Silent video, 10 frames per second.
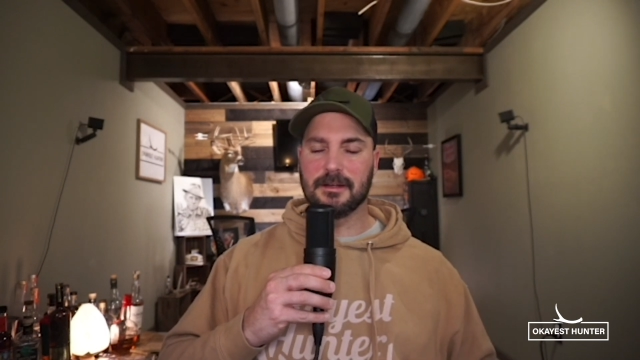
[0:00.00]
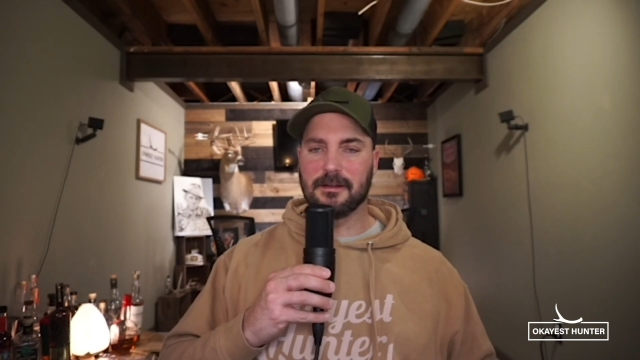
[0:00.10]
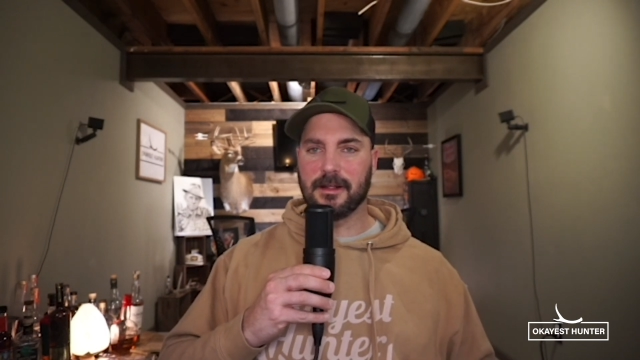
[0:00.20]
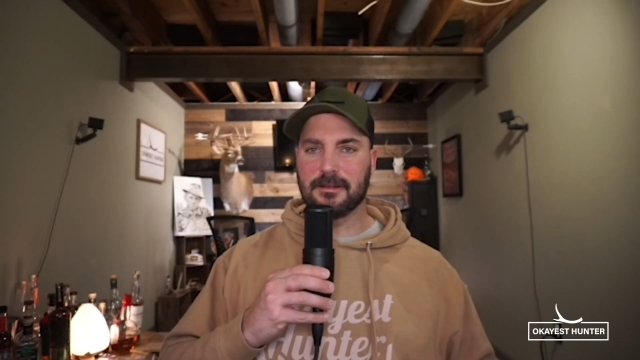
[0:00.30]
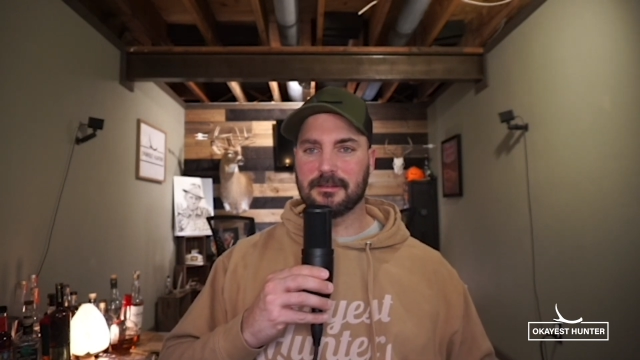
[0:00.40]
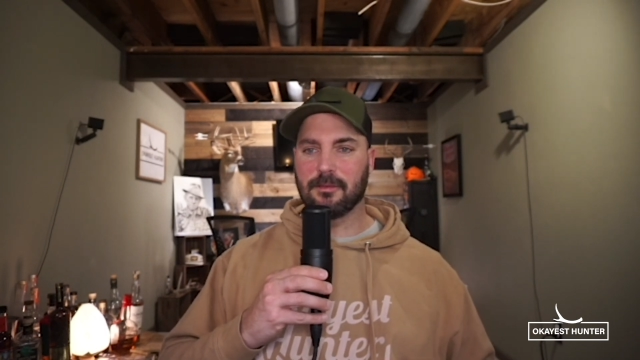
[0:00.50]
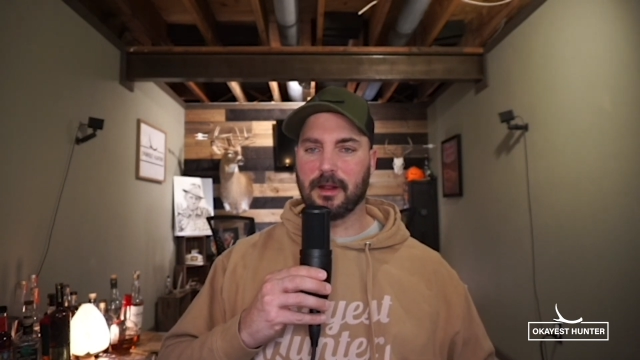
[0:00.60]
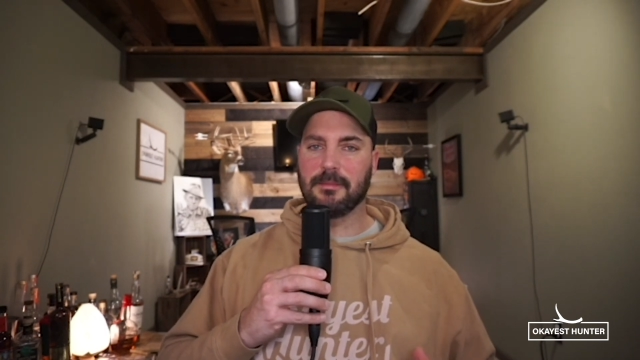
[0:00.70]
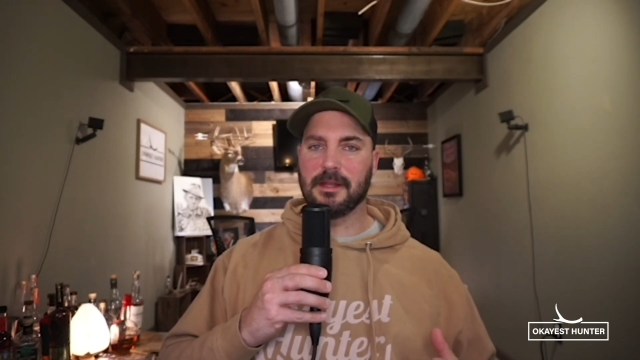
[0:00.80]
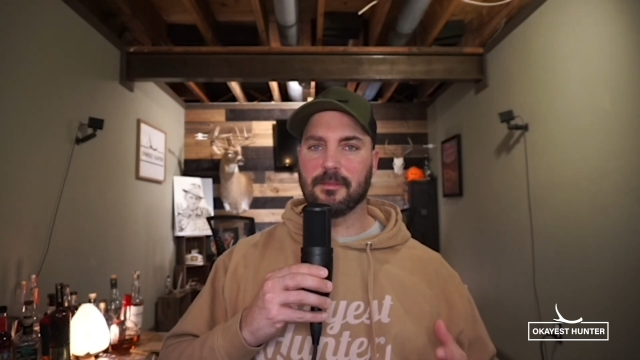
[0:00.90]
that's what I
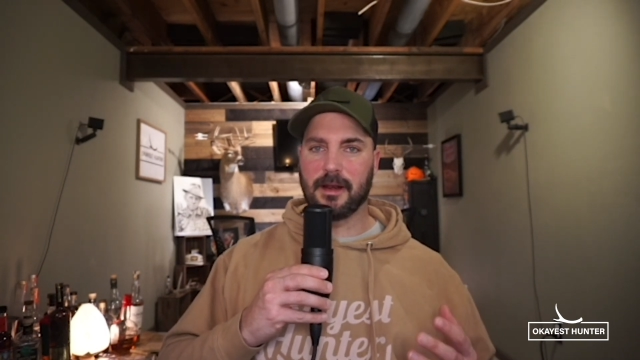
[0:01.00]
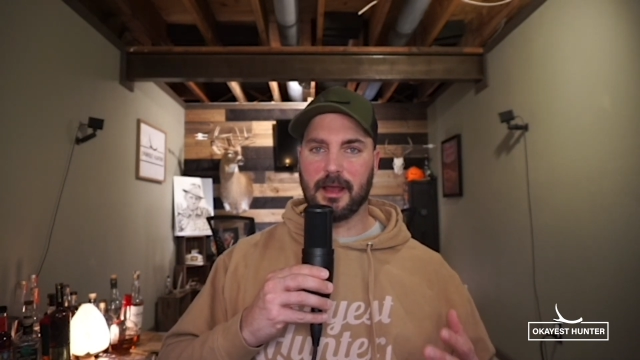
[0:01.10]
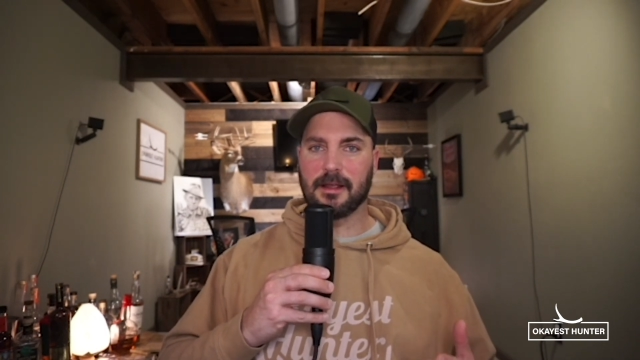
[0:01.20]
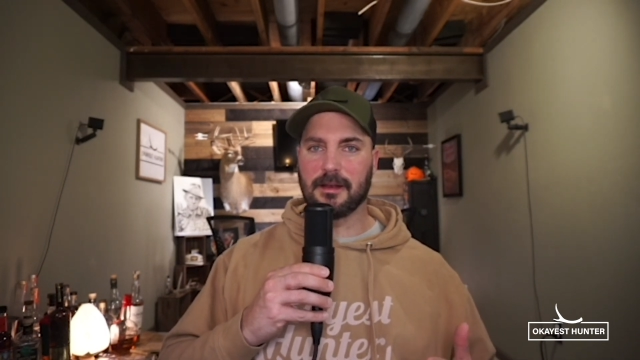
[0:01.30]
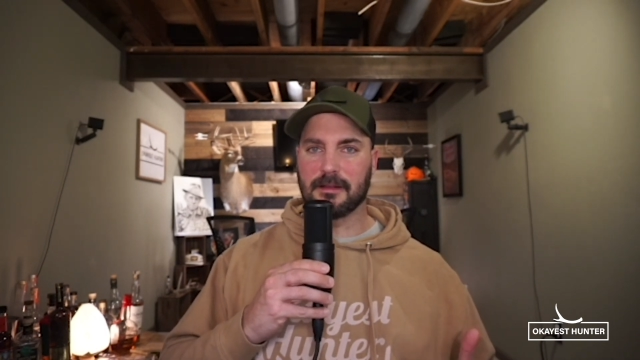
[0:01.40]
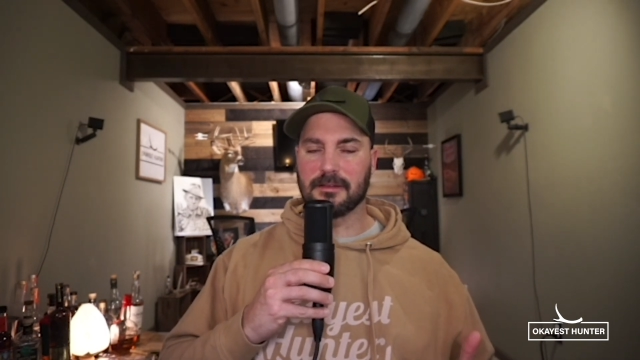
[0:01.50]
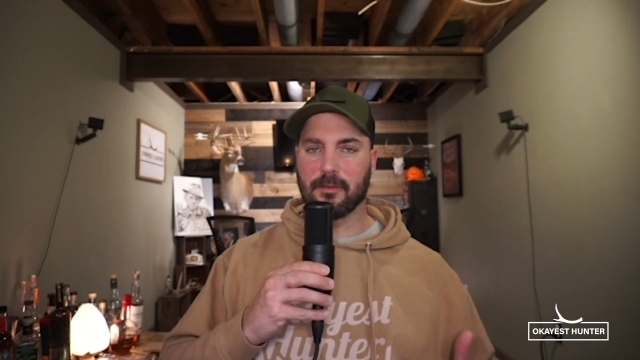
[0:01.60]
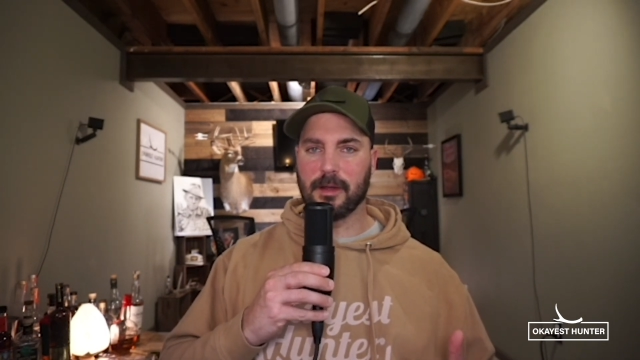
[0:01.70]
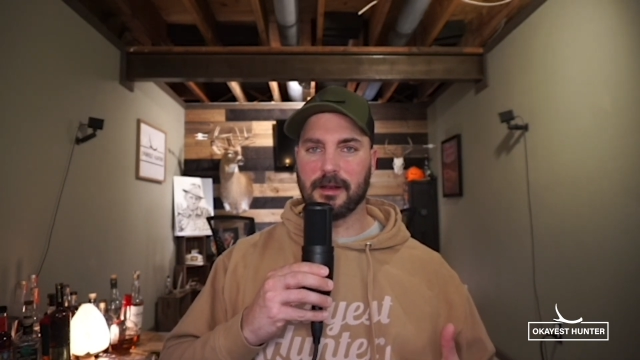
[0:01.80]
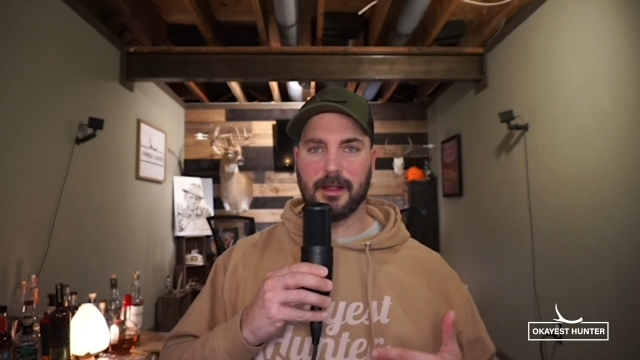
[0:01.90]
mean by not getting
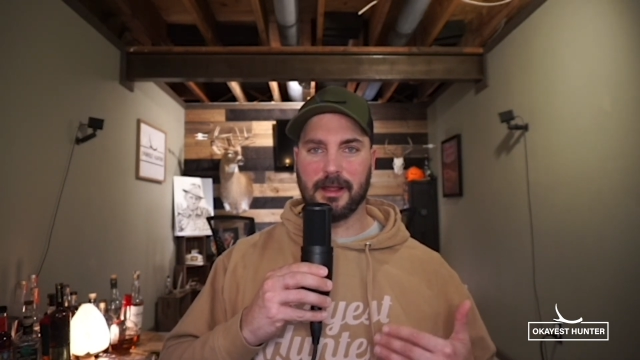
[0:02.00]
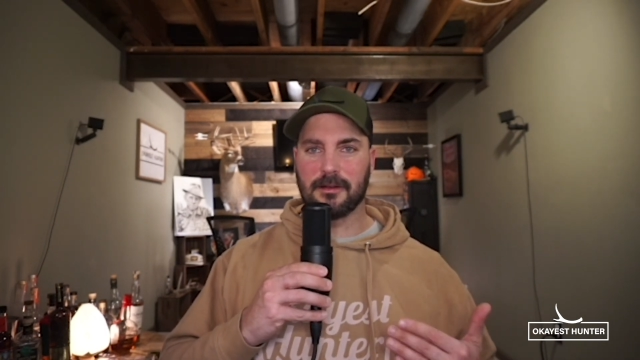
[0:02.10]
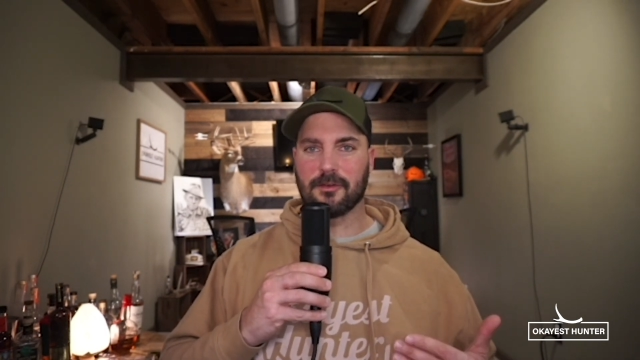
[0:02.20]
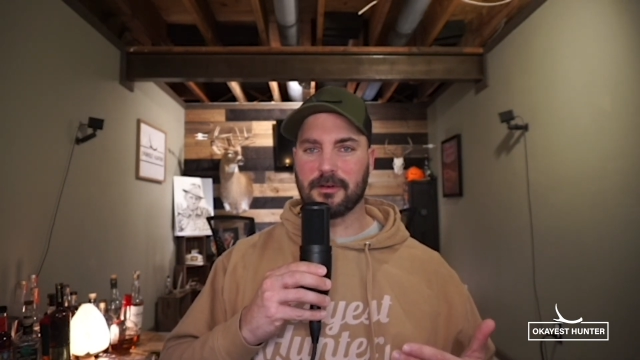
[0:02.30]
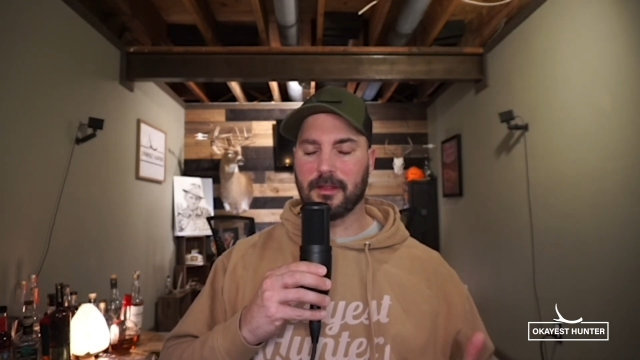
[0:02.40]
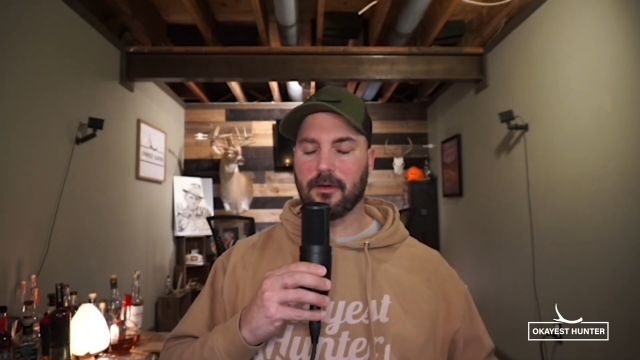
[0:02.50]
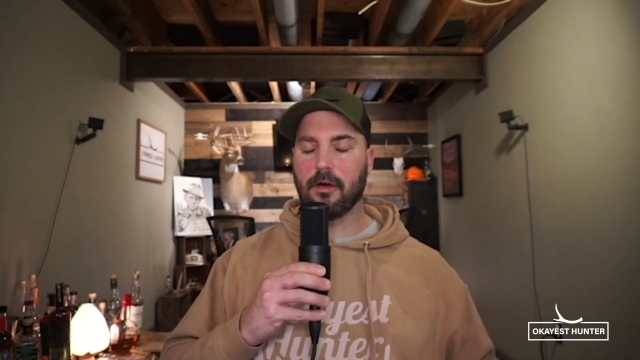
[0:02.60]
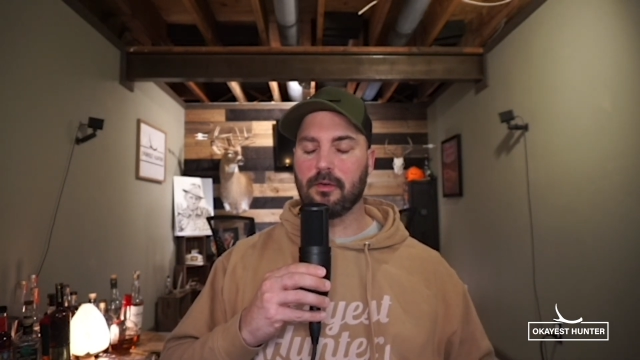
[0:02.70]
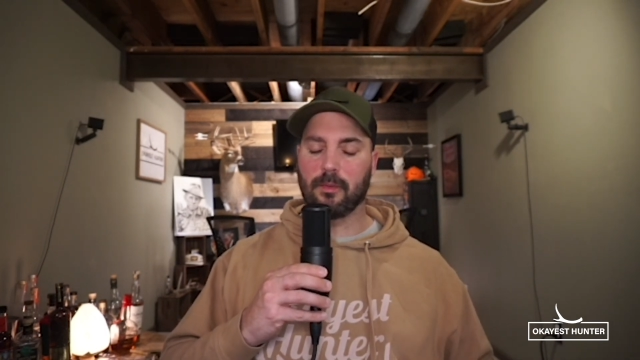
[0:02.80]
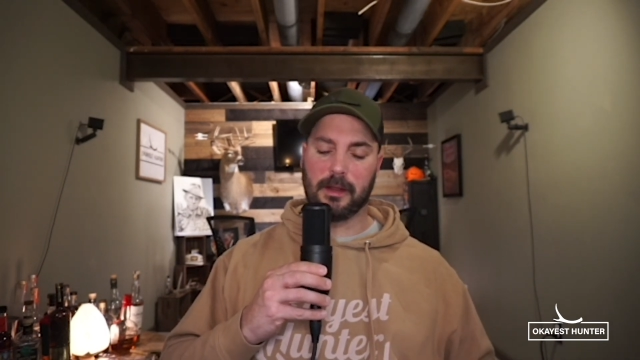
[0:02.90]
silhouetted, and I had to learn that the
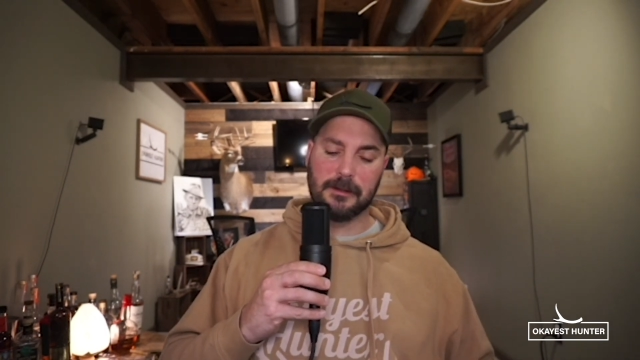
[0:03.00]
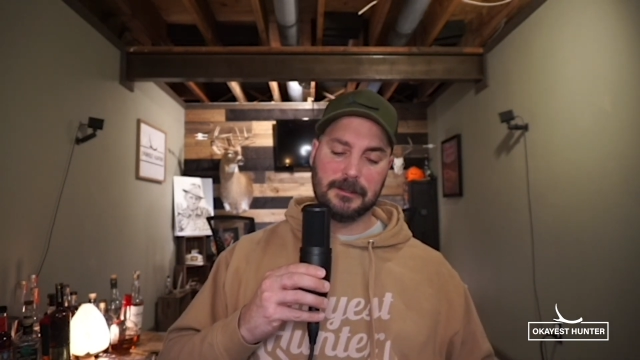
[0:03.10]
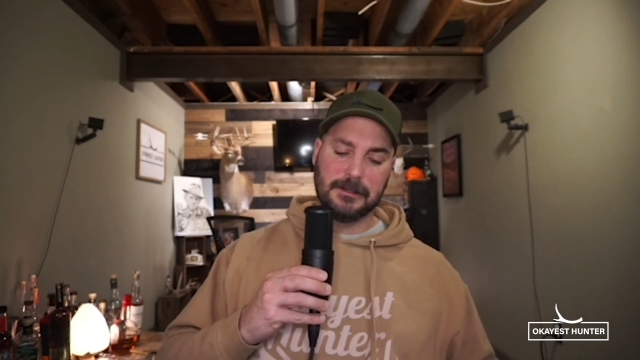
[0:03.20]
hard way.